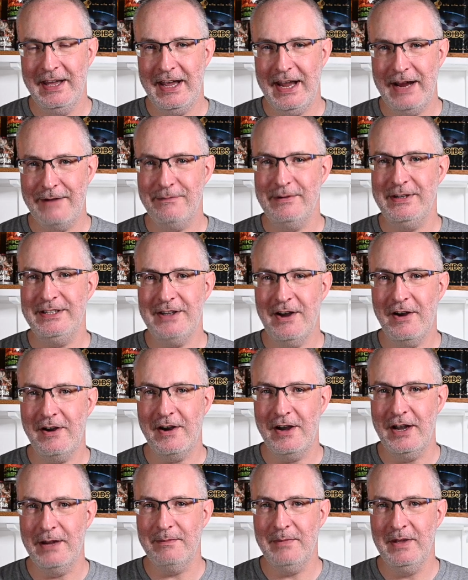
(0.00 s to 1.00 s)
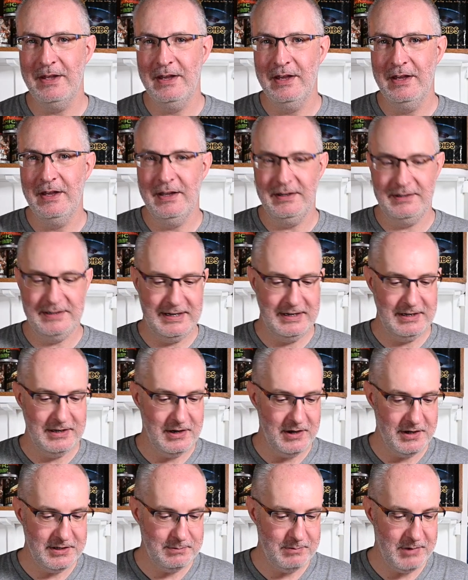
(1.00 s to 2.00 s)
every time didn't
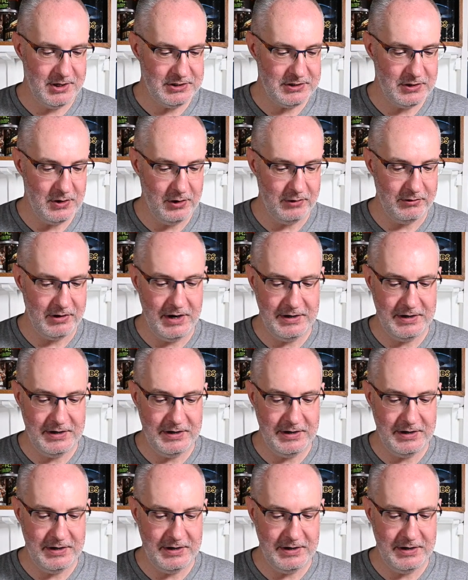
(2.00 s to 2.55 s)
last much longer.